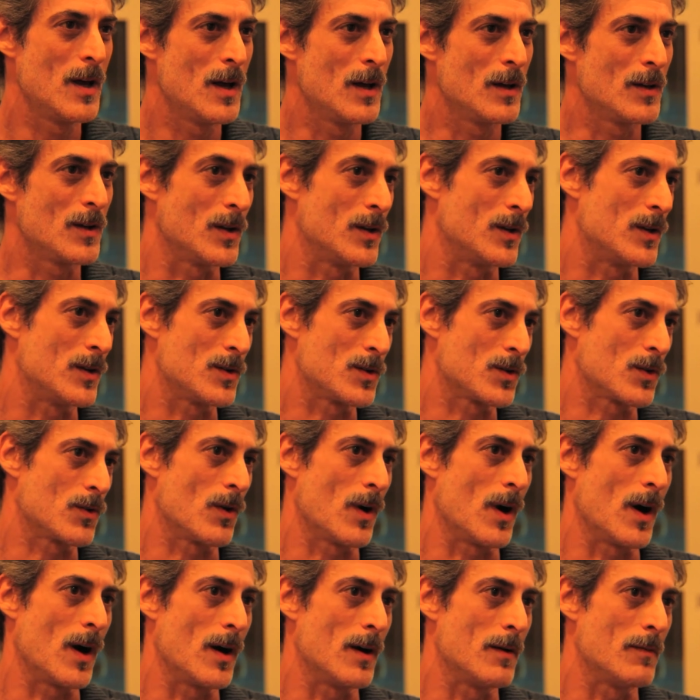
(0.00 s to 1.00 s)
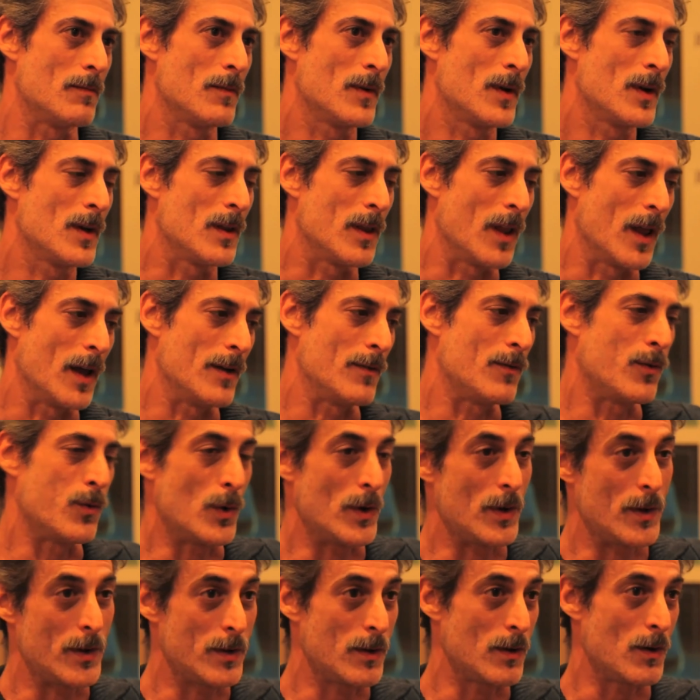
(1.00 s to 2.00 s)
to describe life
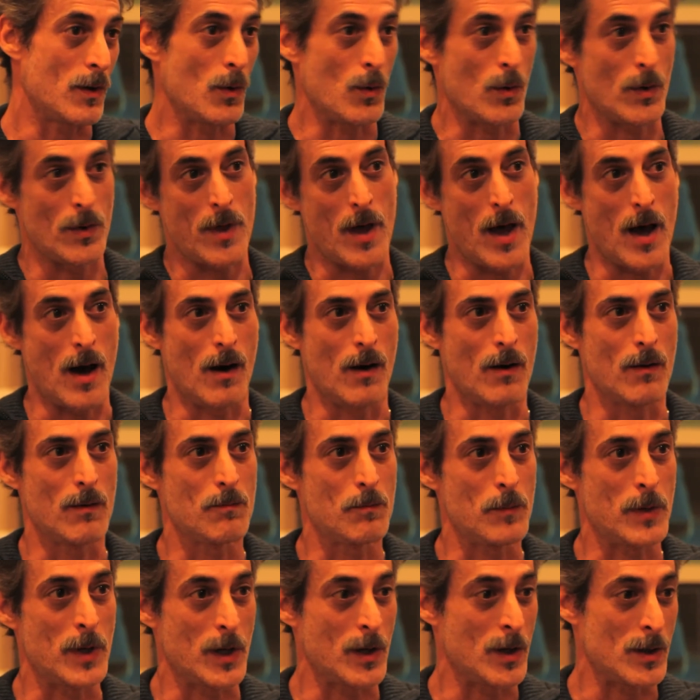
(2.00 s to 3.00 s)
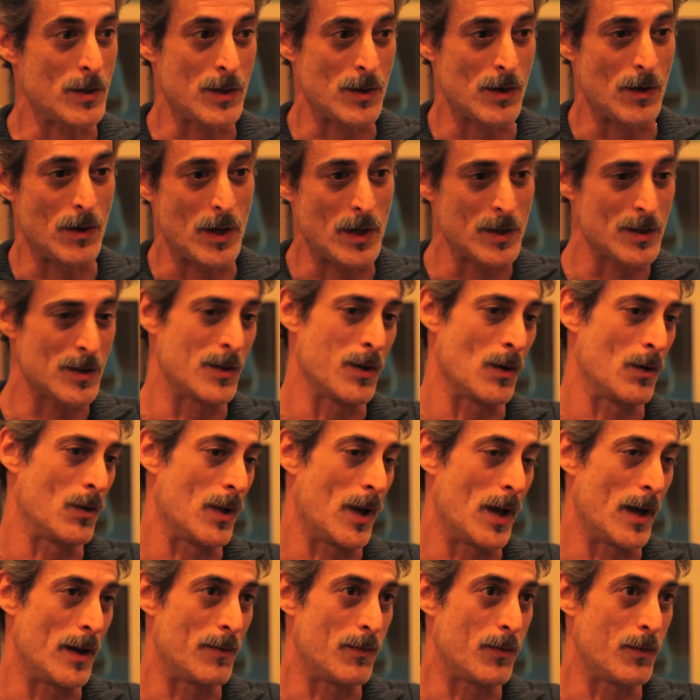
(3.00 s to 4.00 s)
with or without because there is no
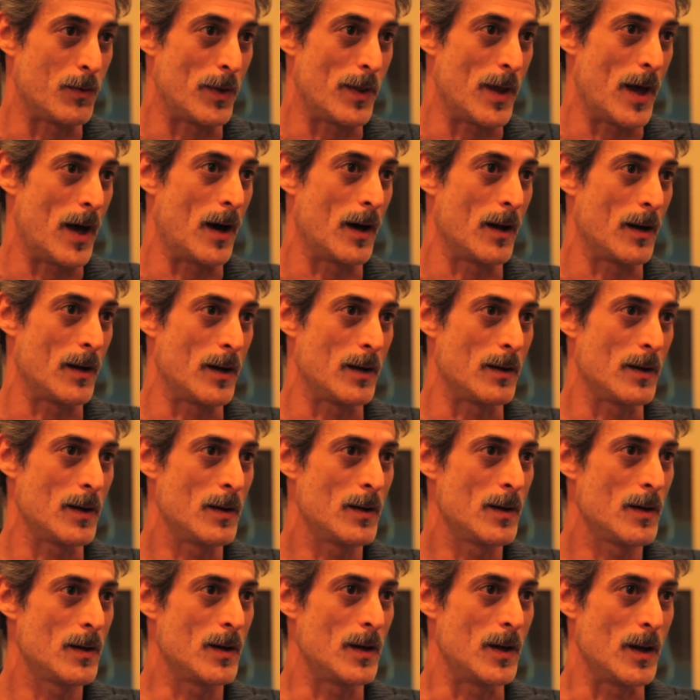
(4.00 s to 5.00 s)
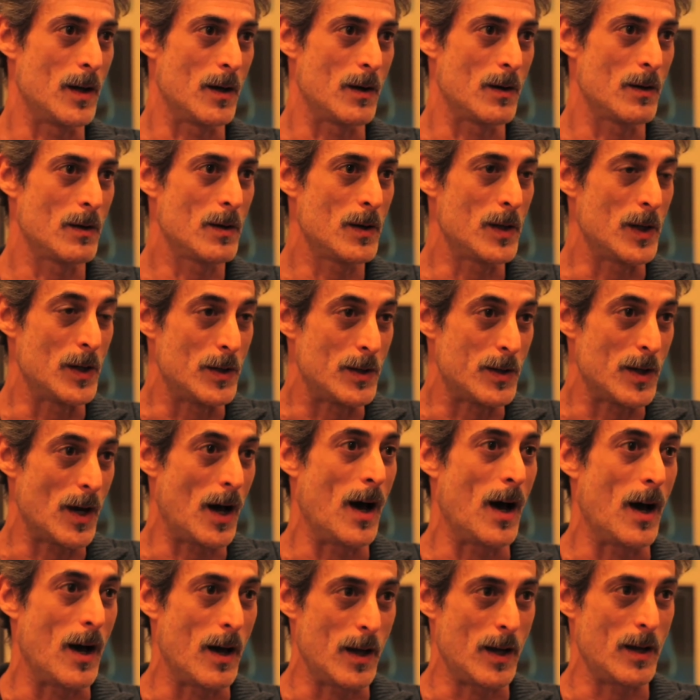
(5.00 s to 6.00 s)
life without it. You know, you
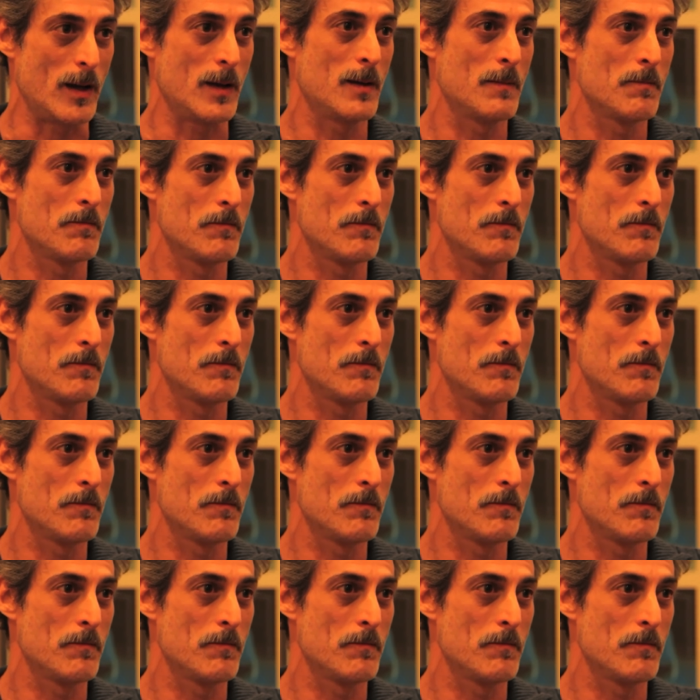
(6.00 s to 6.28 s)
die.